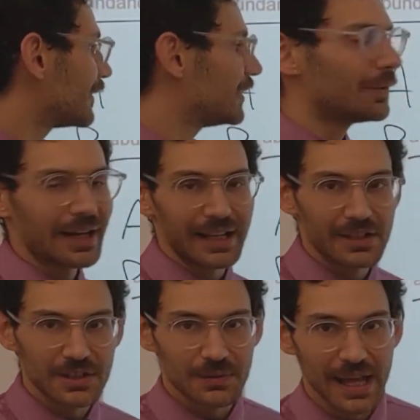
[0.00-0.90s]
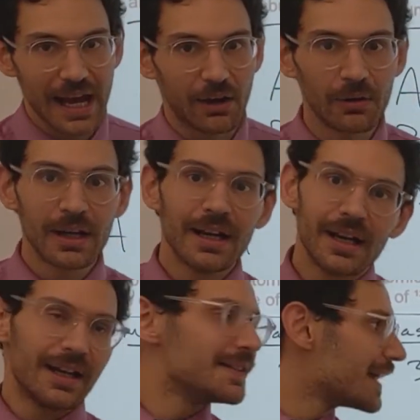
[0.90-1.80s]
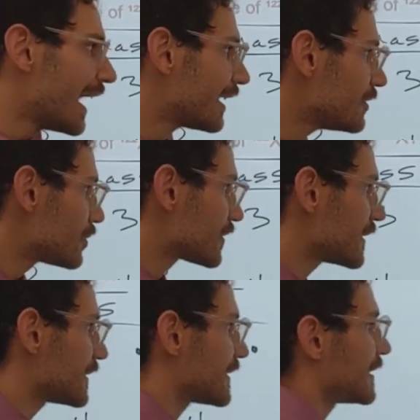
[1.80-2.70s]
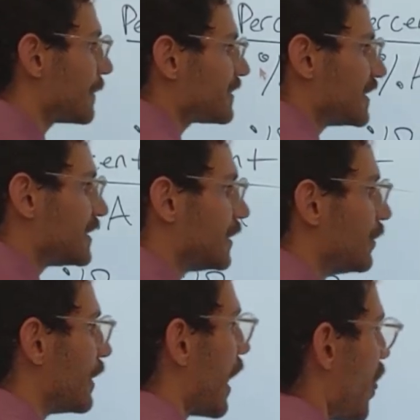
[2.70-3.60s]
You know what I can do now is I can just substitute